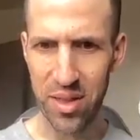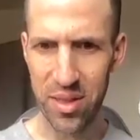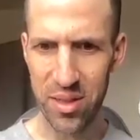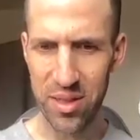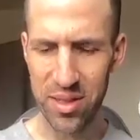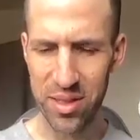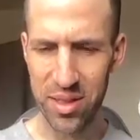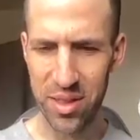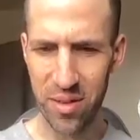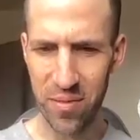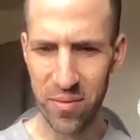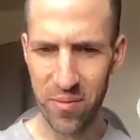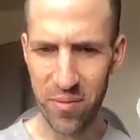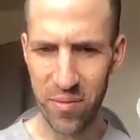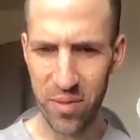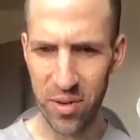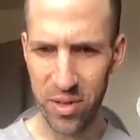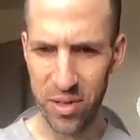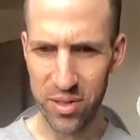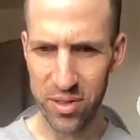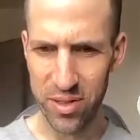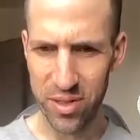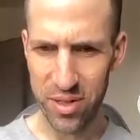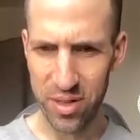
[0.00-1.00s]
this is the
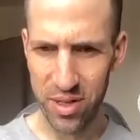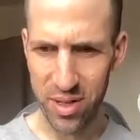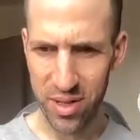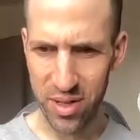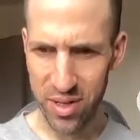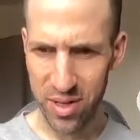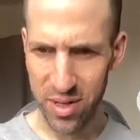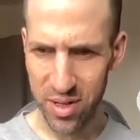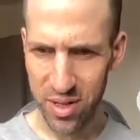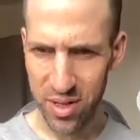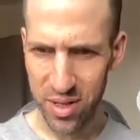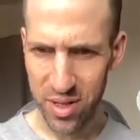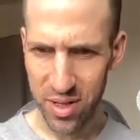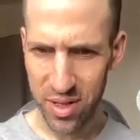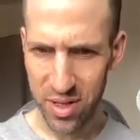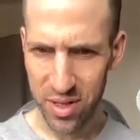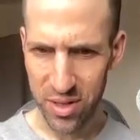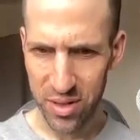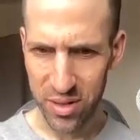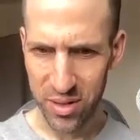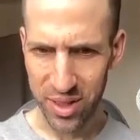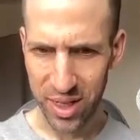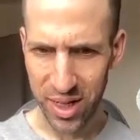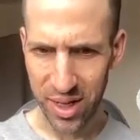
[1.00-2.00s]
first?
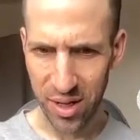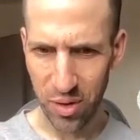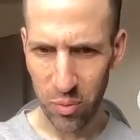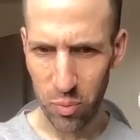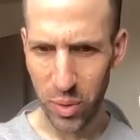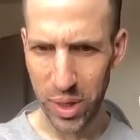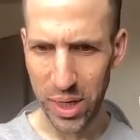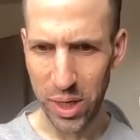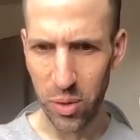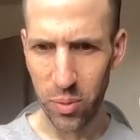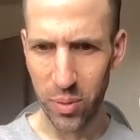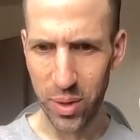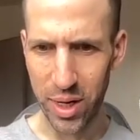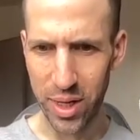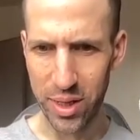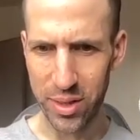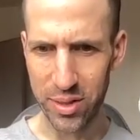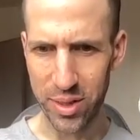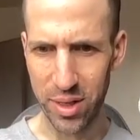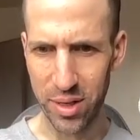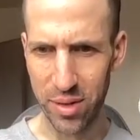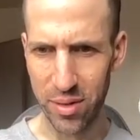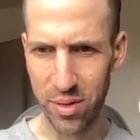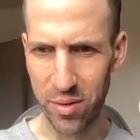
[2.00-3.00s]
Looks like a
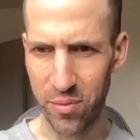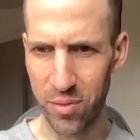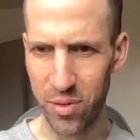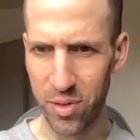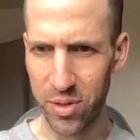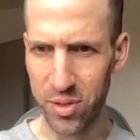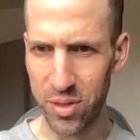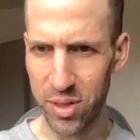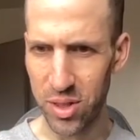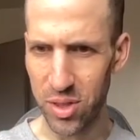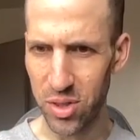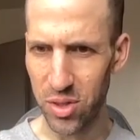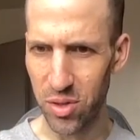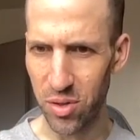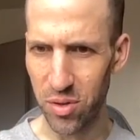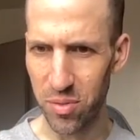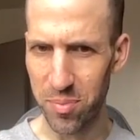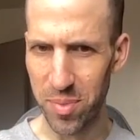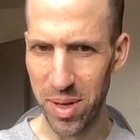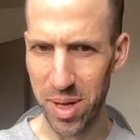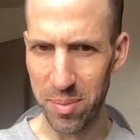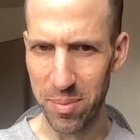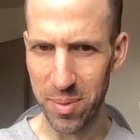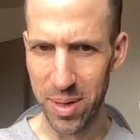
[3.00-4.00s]
recreation of the first issue of
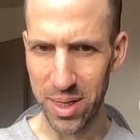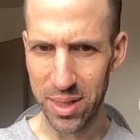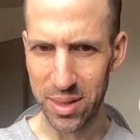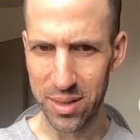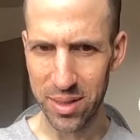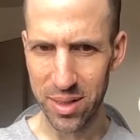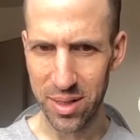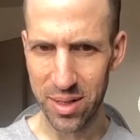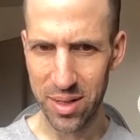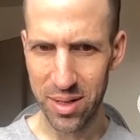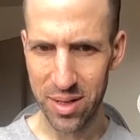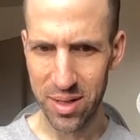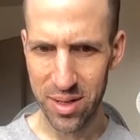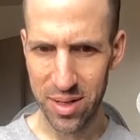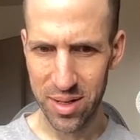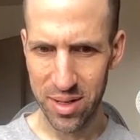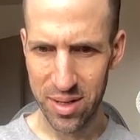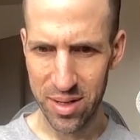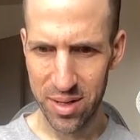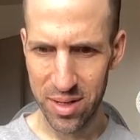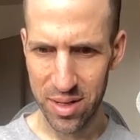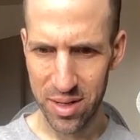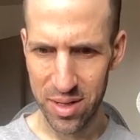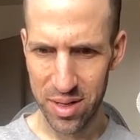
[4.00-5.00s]
Mad Magazine.
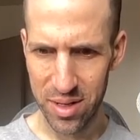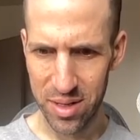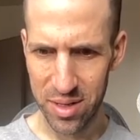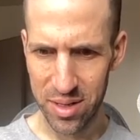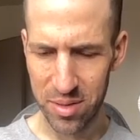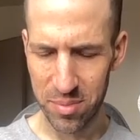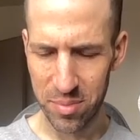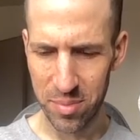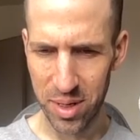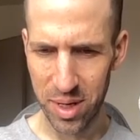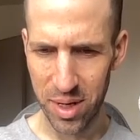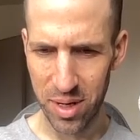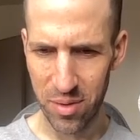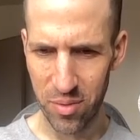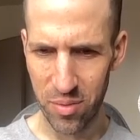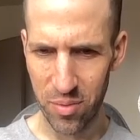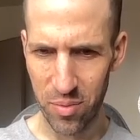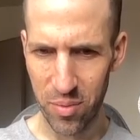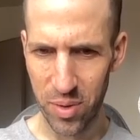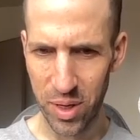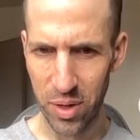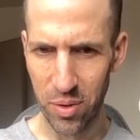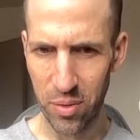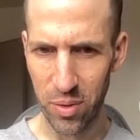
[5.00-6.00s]
Some kind of
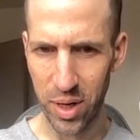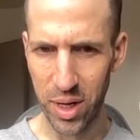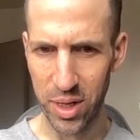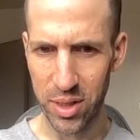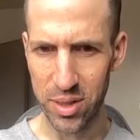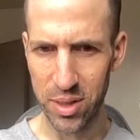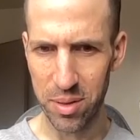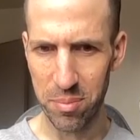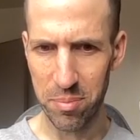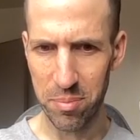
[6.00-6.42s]
recreation